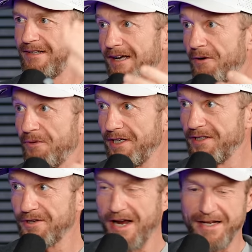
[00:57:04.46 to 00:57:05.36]
uh, when you
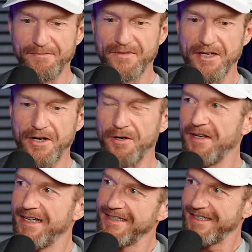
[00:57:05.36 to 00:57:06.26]
strike it. So
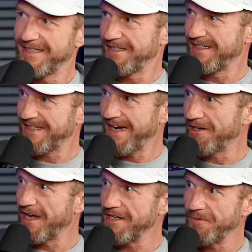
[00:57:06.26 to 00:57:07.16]
this is the
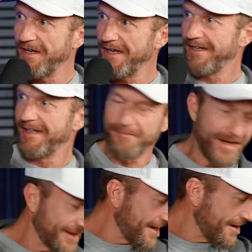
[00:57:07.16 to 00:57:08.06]
standardized way. And, and
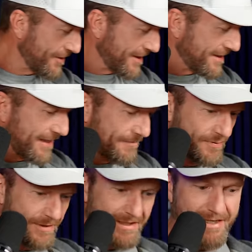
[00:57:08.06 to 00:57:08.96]
my thought was I'd
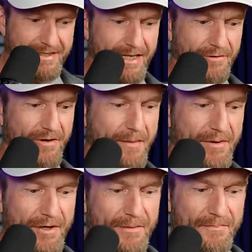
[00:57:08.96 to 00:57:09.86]
put the
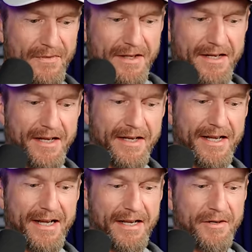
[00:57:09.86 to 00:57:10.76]
accelerometer on the
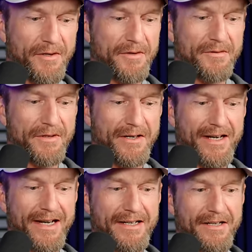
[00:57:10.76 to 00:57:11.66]
handle where your
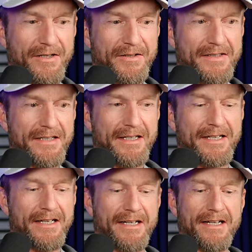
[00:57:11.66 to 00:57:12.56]
hand goes, mm.
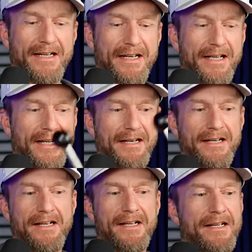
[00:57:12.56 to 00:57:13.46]
and
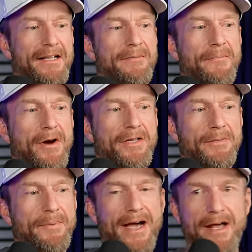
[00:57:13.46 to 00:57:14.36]
then mark
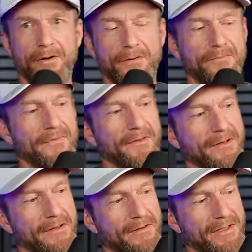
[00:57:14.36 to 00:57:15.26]
the paddle
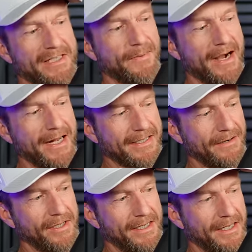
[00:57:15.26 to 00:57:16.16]
uh, spots
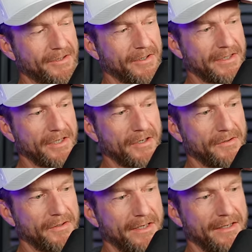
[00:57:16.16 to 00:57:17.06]
every inch or
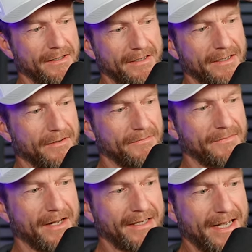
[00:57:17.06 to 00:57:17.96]
so, at, uh, you know,
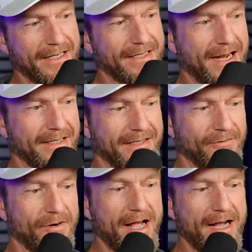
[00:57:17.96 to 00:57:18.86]
on the x-axis
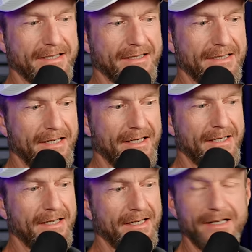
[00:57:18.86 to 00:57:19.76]
and y-axis,
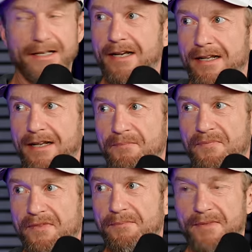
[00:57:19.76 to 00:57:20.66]
and then
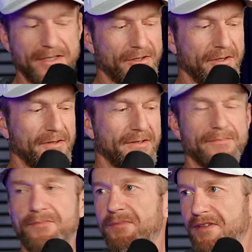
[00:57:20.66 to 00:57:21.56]
measure
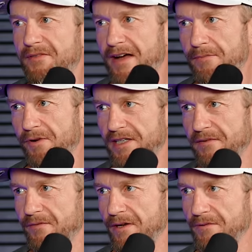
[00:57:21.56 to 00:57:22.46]
the
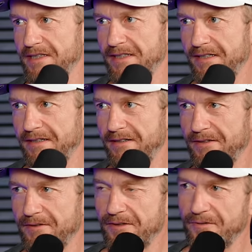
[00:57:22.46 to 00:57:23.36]
vibration frequency
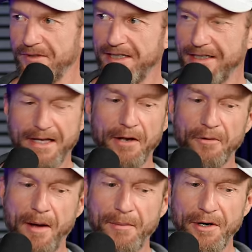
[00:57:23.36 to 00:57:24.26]
with the
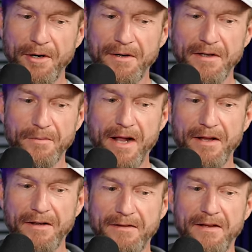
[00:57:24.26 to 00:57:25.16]
accelerometer, as well
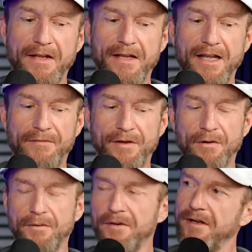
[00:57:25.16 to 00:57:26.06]
as if
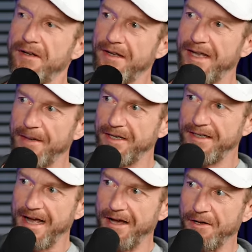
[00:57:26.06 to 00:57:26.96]
you clamped it
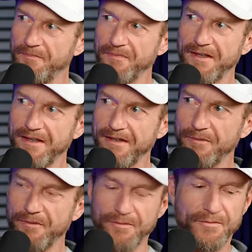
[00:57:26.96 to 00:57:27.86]
down
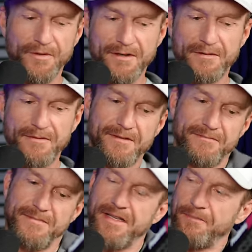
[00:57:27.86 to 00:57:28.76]
with
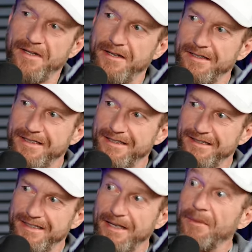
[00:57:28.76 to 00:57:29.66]
something
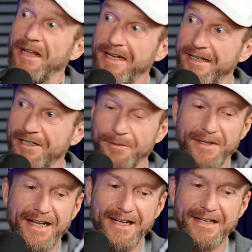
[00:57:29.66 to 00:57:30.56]
simulating a
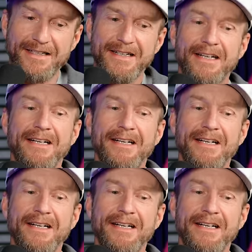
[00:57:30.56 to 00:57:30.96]
human hand